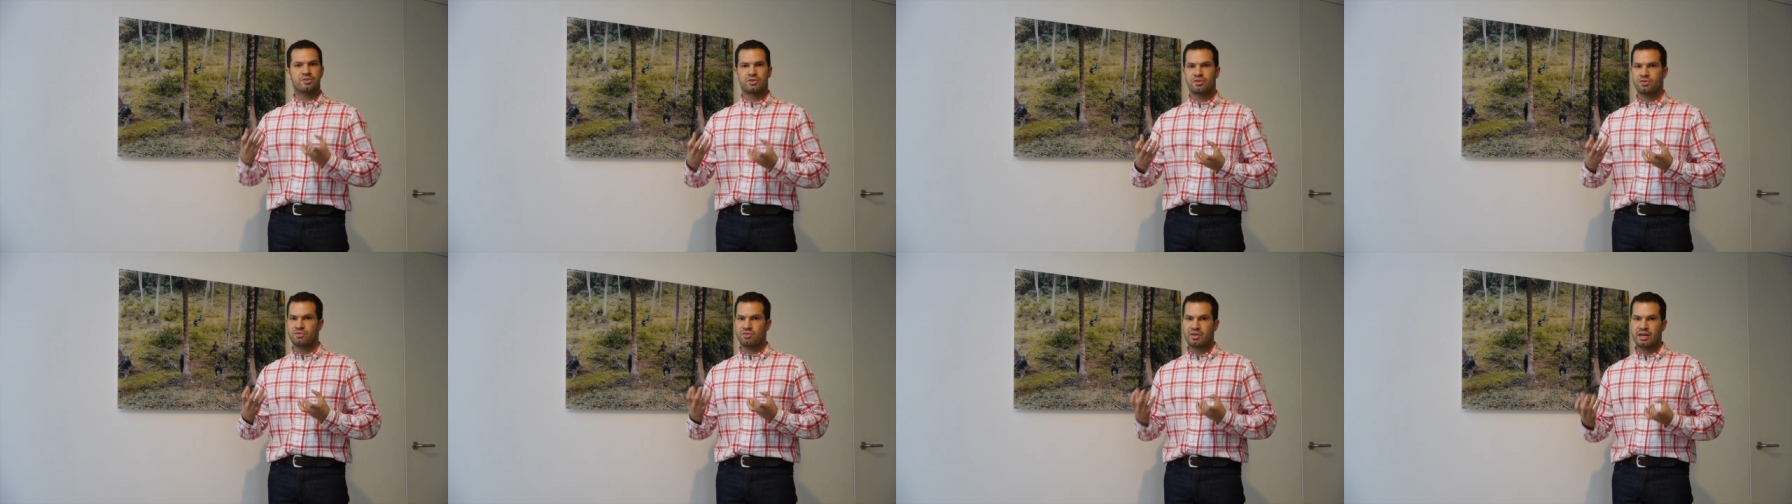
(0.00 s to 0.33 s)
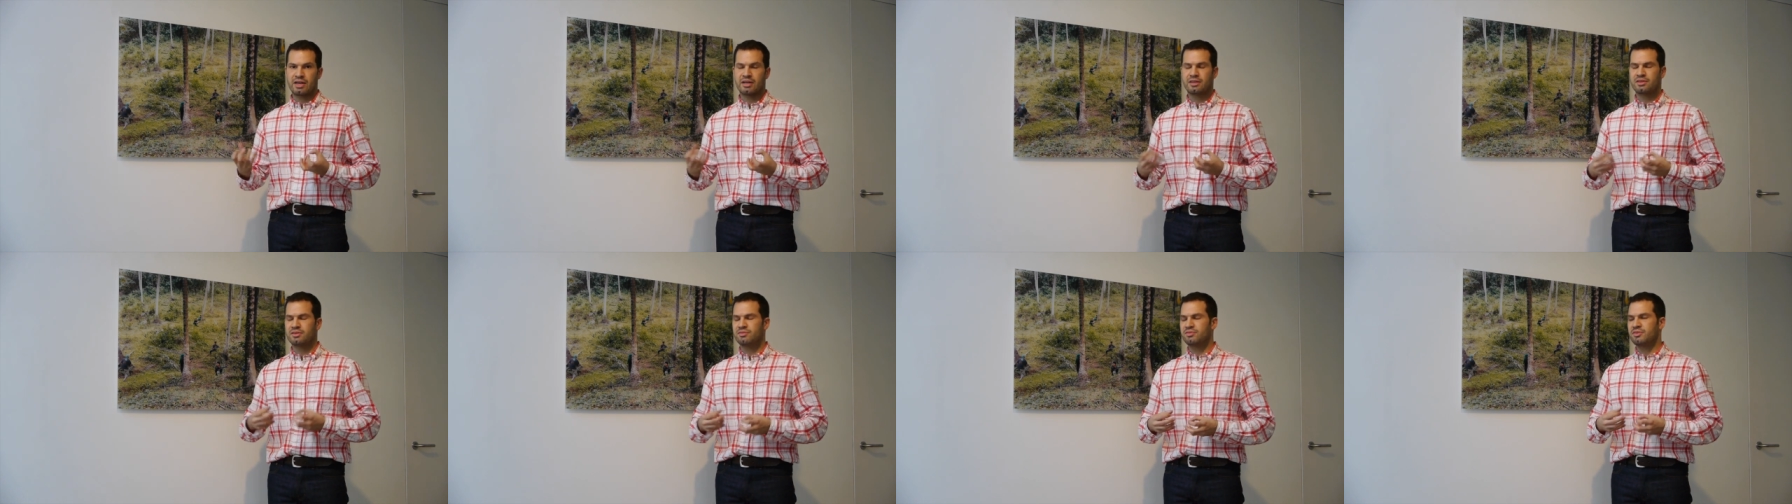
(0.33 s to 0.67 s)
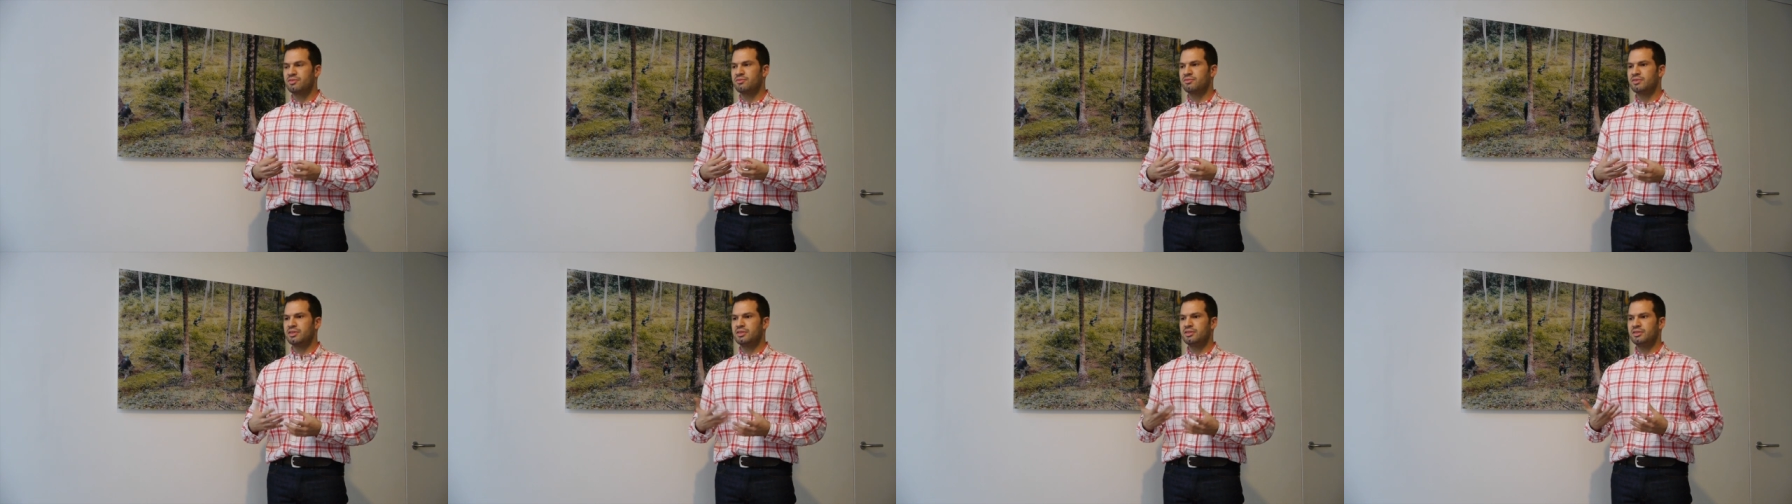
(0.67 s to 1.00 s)
the grain of
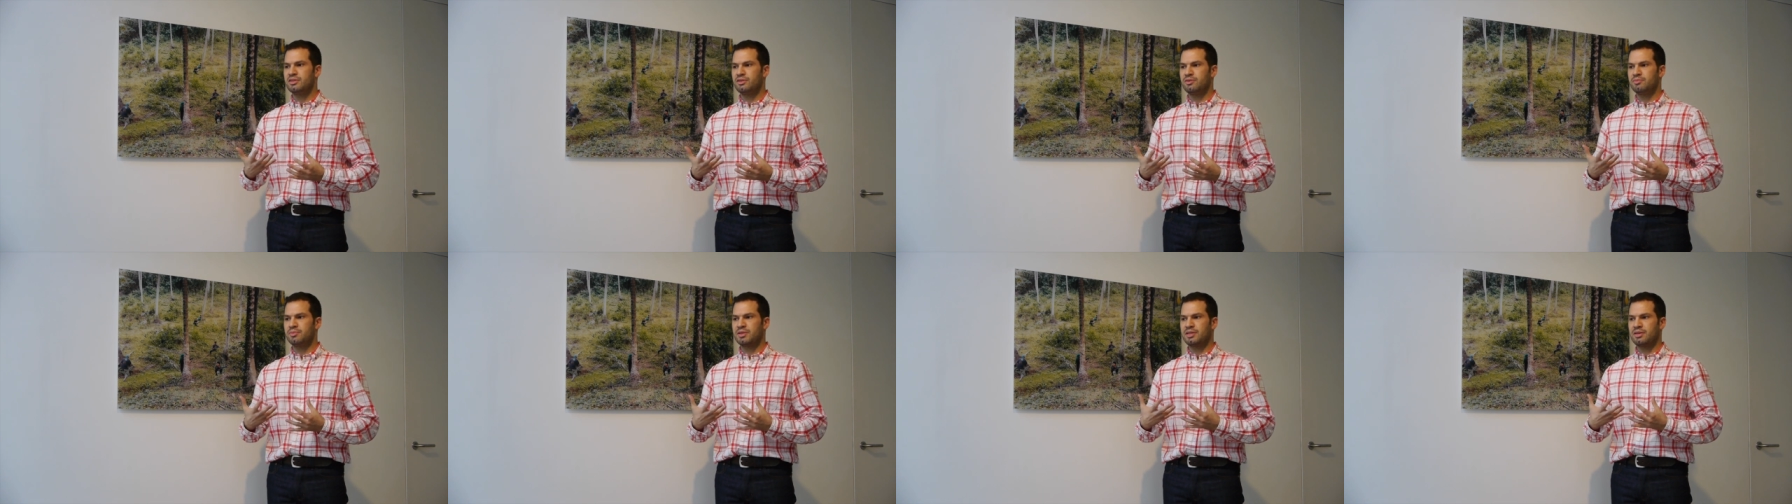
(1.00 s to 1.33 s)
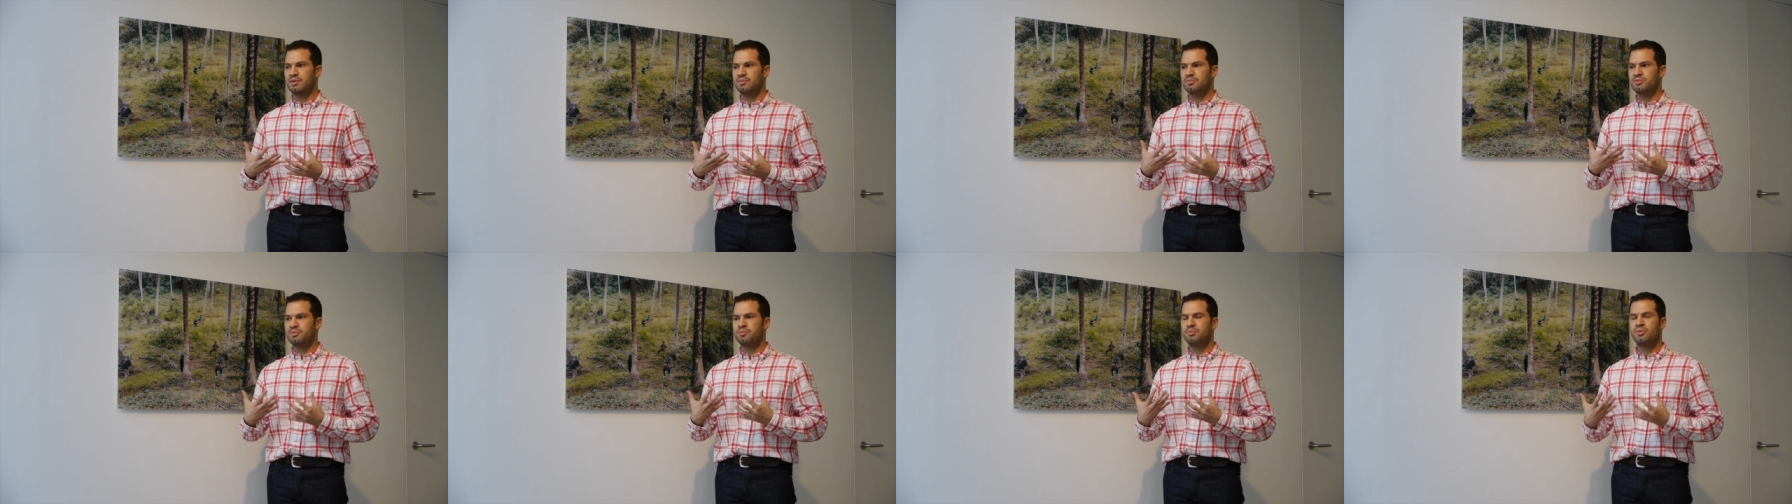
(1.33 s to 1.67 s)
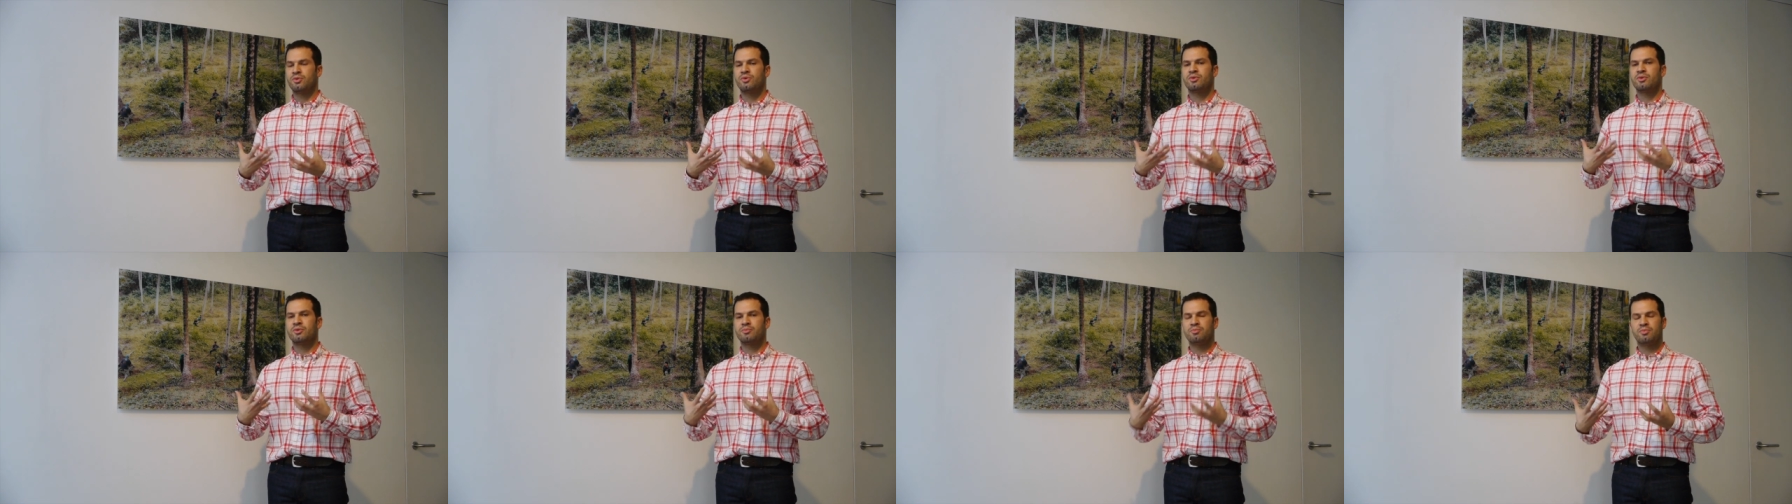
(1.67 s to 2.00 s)
the video becomes
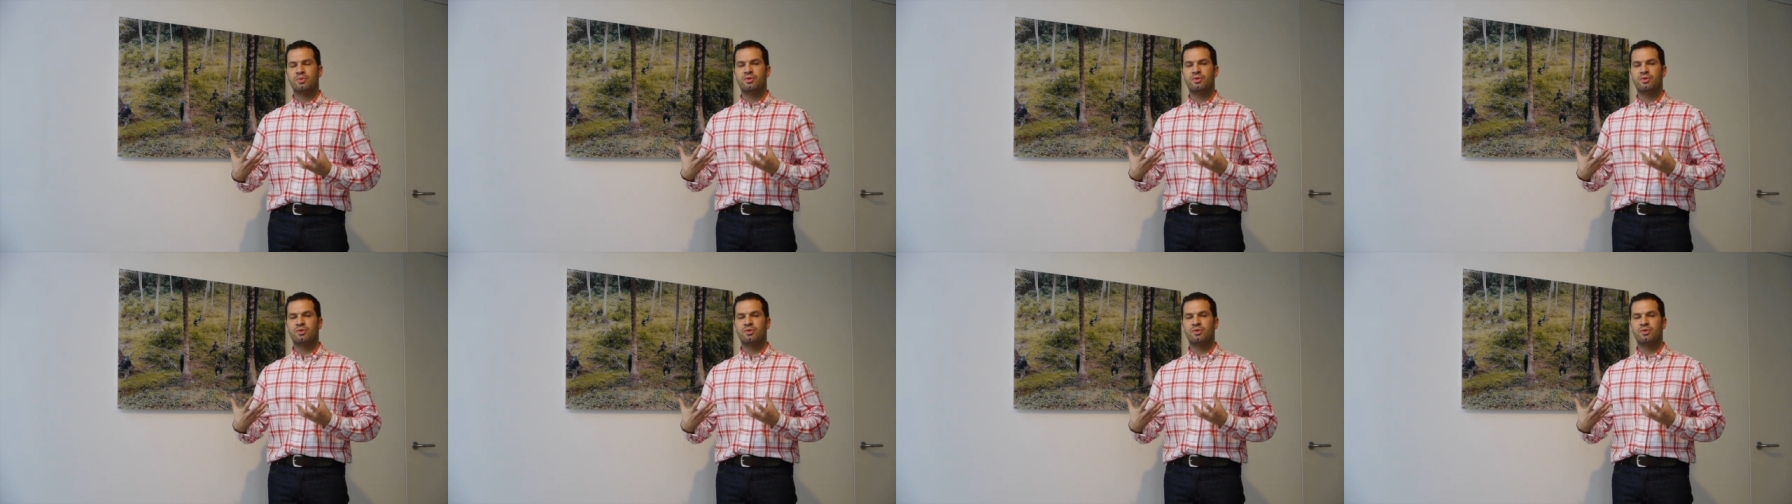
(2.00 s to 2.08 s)
more and